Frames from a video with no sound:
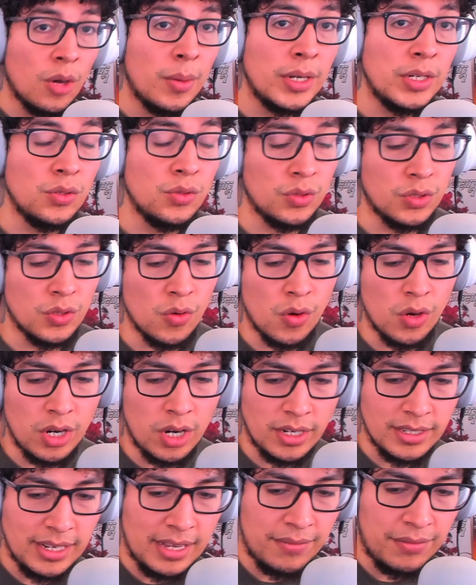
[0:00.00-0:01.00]
Yo, my dudes, what's
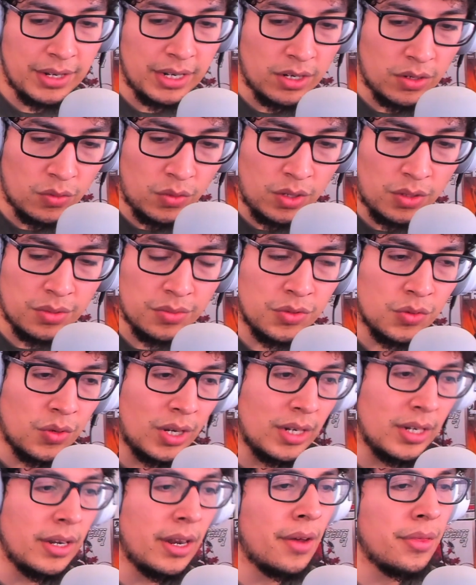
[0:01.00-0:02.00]
going on? David here, and welcome
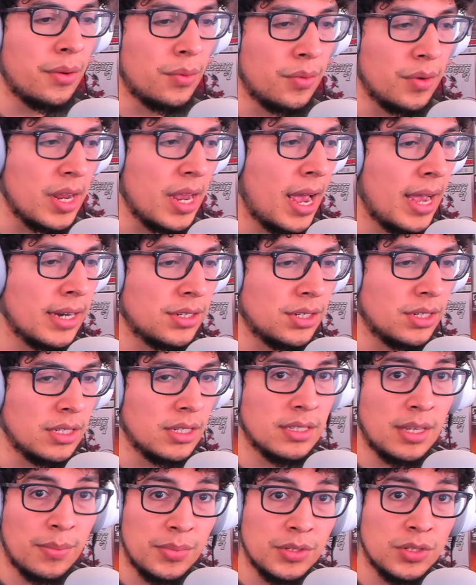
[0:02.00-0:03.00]
to another
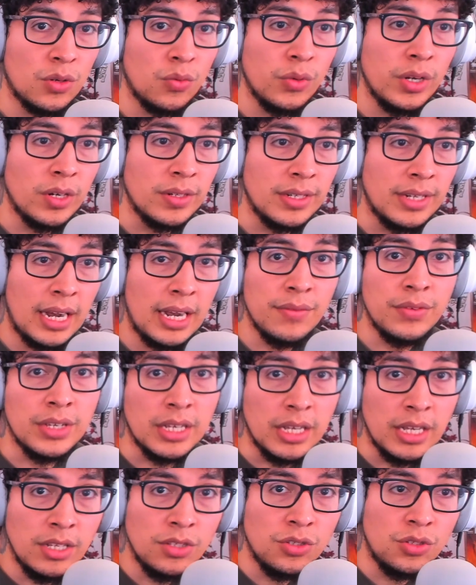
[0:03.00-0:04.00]
reaction. This episode, we are
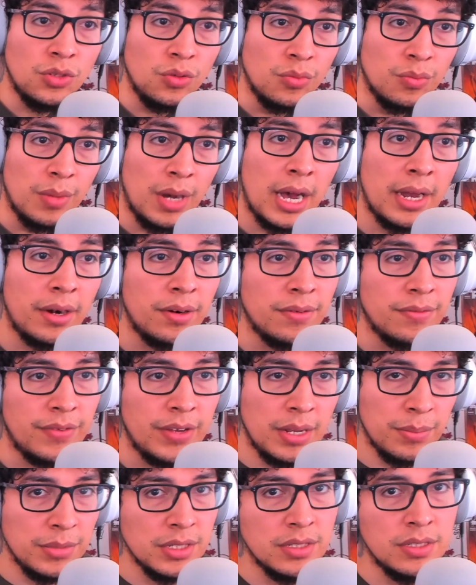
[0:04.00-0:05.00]
diving into Modern
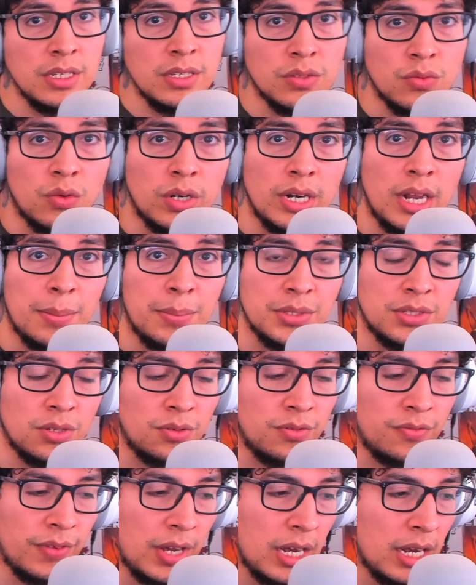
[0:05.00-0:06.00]
Family Season 1,
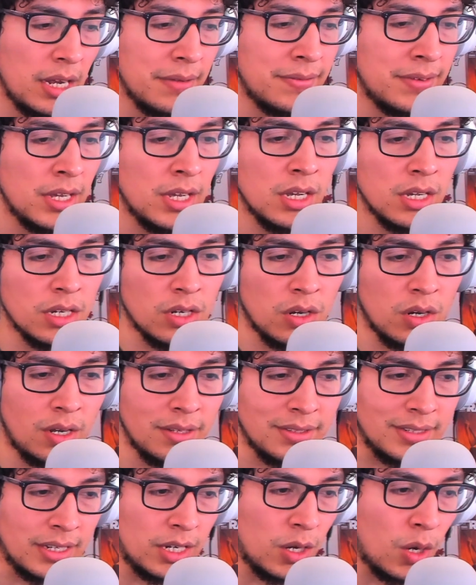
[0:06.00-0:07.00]
Episode 5,
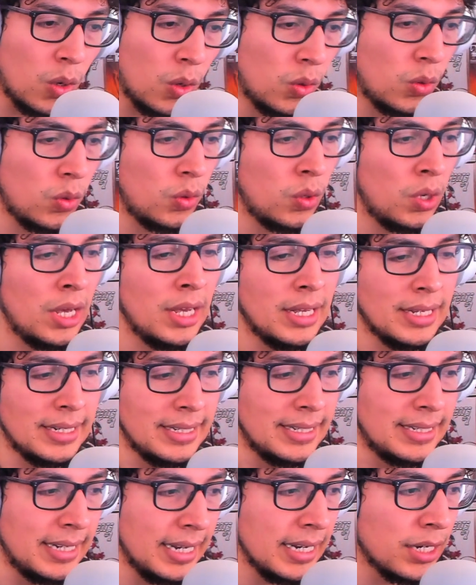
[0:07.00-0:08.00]
called Coal
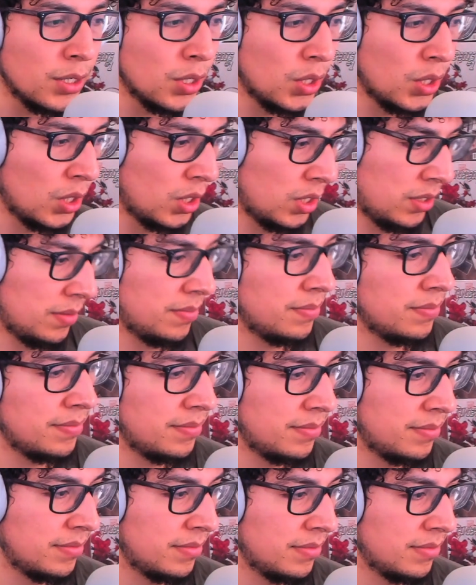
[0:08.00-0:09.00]
Digger.
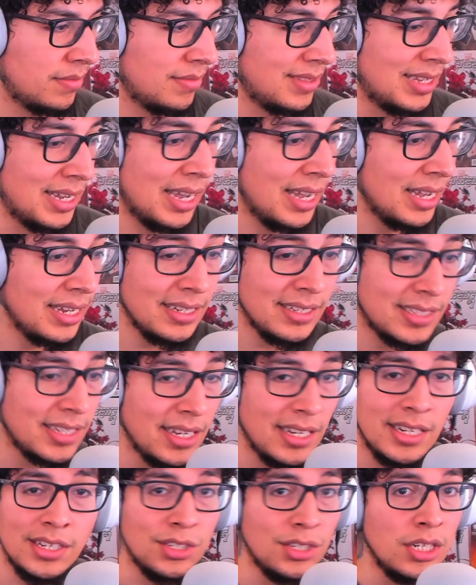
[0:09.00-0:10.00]
Now, I ain't
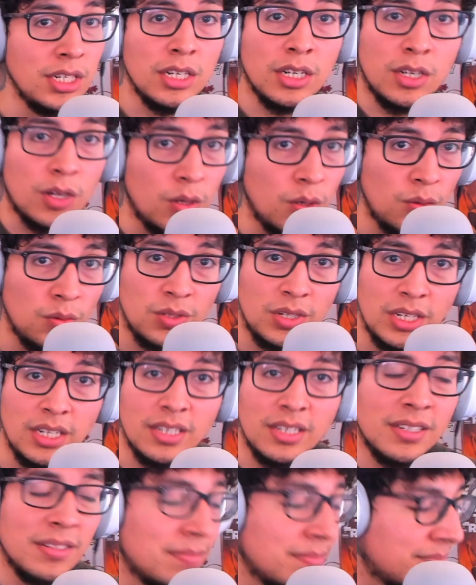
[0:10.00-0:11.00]
saying she a coal
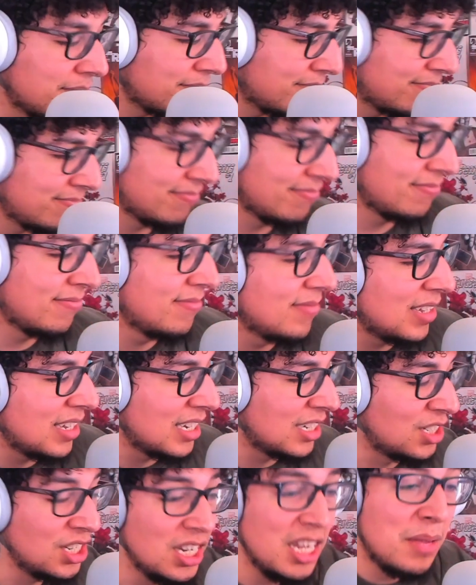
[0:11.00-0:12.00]
digger,
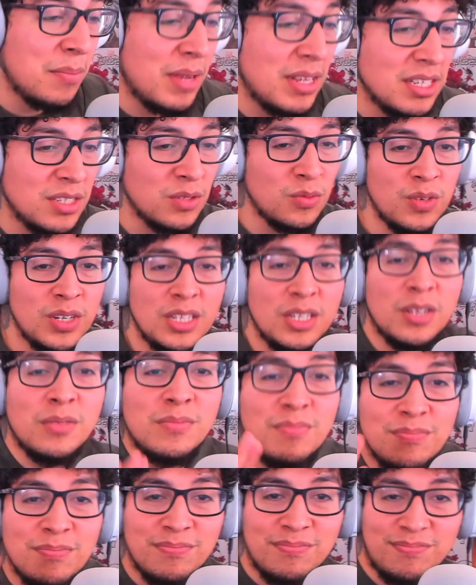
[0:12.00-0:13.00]
and she ain't messing with
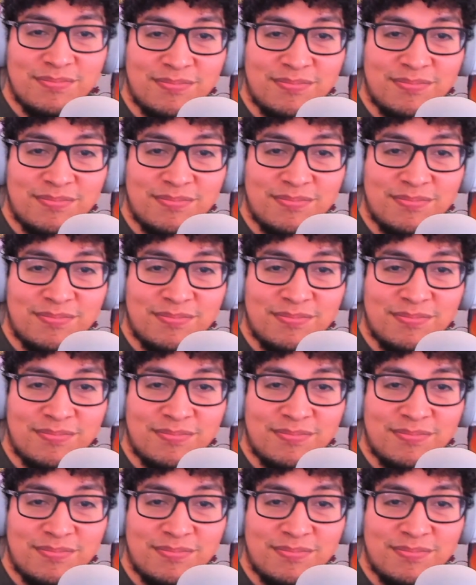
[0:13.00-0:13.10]
no.